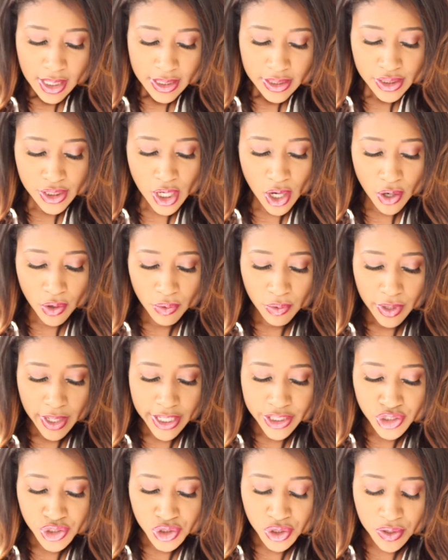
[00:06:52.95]
So
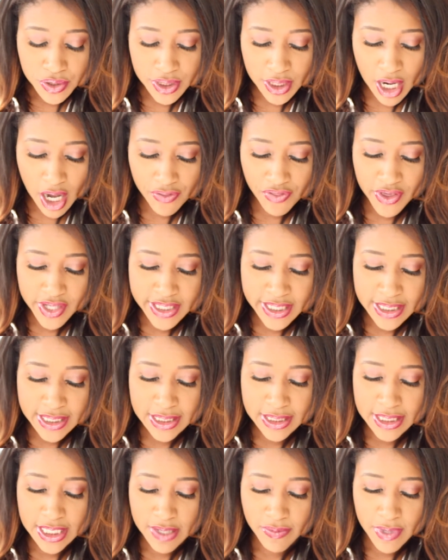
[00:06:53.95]
it's choosing
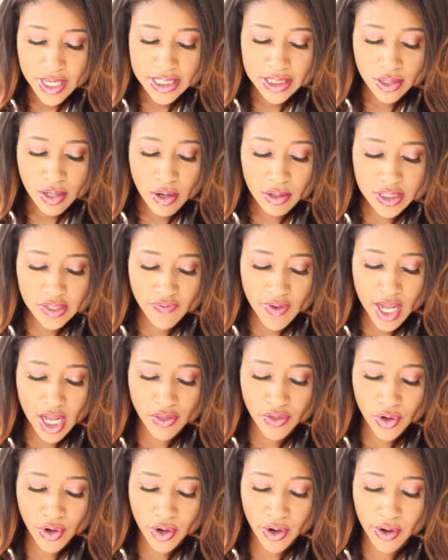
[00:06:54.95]
authenticity means
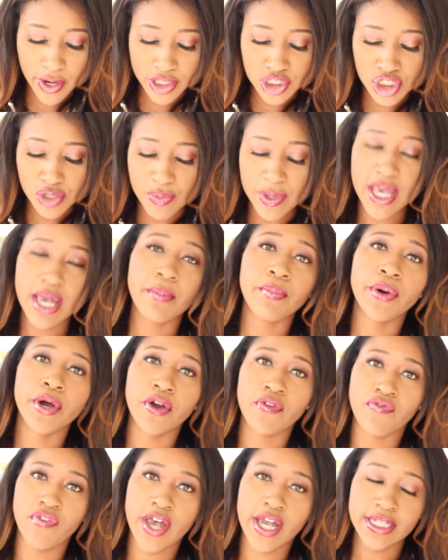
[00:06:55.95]
cultivating the courage to be
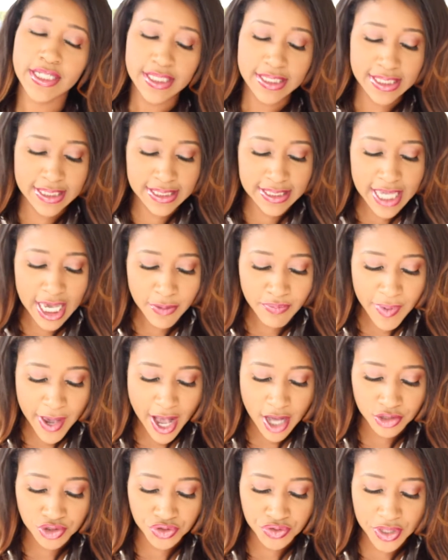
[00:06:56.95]
imperfect, to set
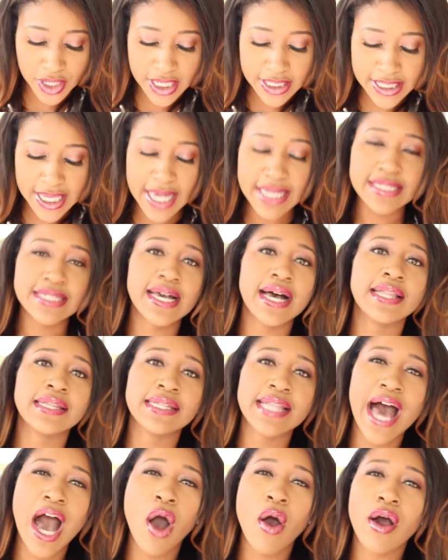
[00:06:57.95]
boundaries, and to
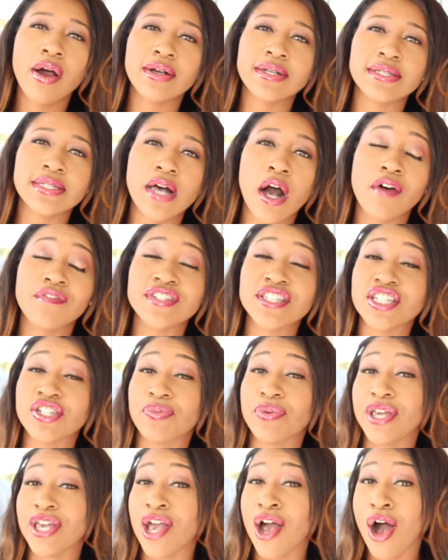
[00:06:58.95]
allow ourselves
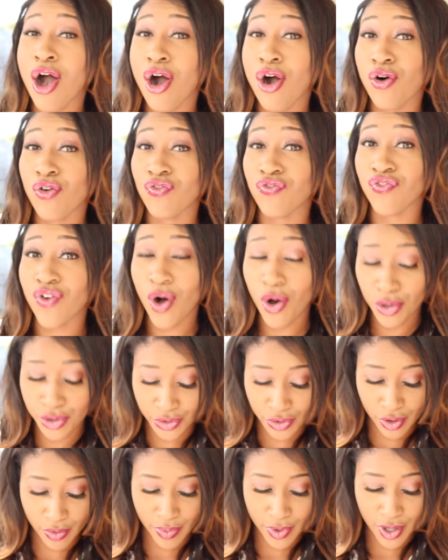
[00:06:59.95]
to be
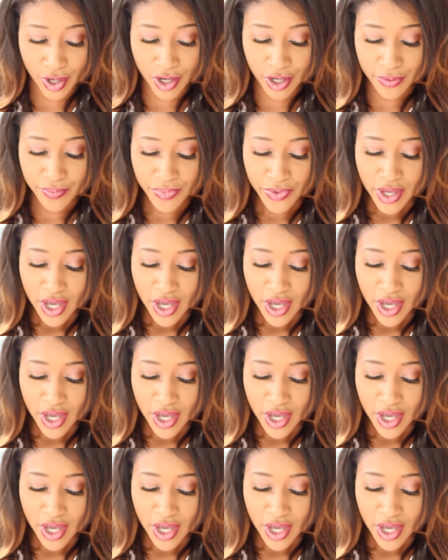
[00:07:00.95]
vulnerable.